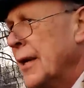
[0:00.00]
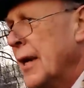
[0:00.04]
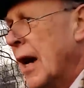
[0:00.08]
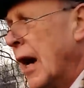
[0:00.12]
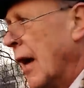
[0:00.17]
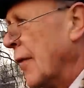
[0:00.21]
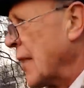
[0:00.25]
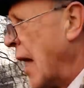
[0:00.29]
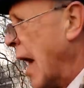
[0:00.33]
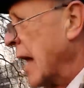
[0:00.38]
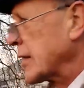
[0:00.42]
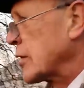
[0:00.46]

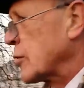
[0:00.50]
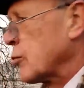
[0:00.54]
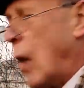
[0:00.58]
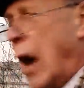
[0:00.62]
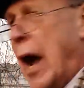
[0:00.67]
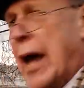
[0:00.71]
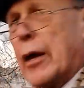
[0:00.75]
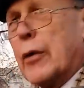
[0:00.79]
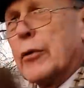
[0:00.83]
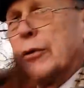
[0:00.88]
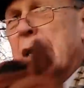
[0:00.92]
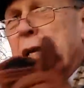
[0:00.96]
And that's
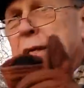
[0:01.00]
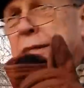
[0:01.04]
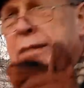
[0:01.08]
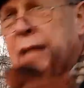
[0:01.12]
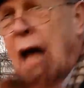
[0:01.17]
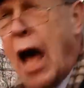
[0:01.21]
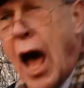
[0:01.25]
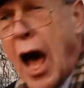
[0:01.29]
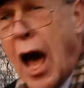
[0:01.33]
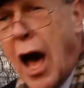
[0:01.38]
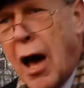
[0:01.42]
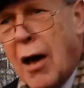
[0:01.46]
why you
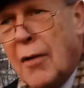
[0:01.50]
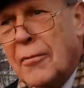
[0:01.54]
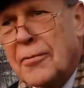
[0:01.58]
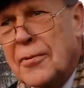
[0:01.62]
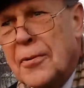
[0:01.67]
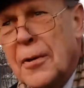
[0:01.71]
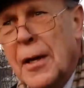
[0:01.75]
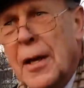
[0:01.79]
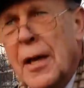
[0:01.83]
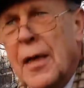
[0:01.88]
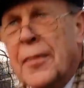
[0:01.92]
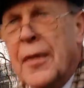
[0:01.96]
deserve
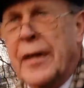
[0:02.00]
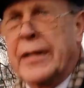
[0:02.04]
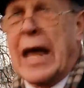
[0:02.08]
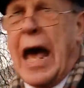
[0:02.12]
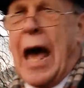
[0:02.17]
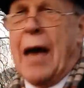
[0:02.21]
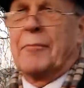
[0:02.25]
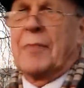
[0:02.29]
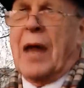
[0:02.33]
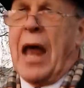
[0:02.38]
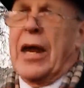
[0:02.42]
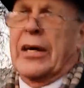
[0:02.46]
the
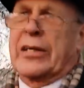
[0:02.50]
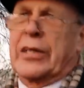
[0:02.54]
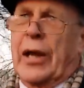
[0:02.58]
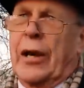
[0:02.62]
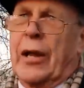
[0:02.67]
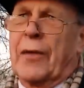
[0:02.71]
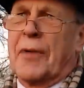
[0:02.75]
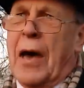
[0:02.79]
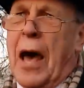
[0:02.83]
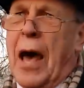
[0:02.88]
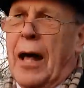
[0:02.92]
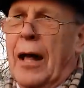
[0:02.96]
damnation
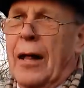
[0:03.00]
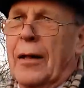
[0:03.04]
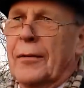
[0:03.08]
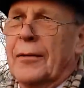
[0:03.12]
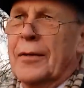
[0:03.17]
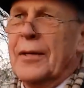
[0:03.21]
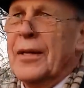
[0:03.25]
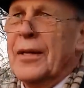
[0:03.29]
of hell.